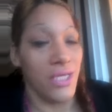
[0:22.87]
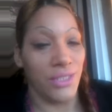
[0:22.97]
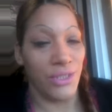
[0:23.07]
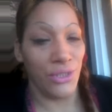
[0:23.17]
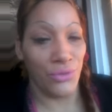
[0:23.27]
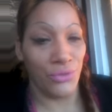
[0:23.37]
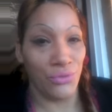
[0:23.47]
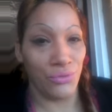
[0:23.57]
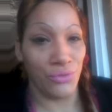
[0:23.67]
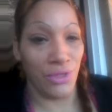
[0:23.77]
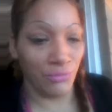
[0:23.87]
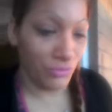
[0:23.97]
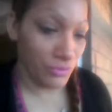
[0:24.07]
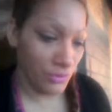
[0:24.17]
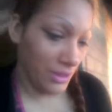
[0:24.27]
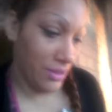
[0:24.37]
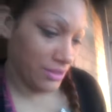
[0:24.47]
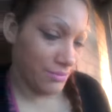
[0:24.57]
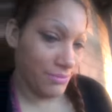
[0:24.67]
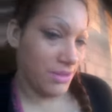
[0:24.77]
So I'm going
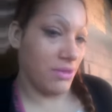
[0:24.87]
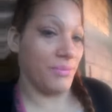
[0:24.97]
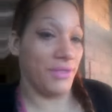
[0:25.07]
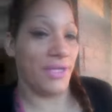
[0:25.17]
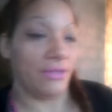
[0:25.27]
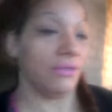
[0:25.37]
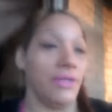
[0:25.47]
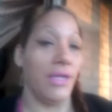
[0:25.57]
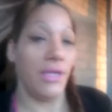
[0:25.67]
to be coming down.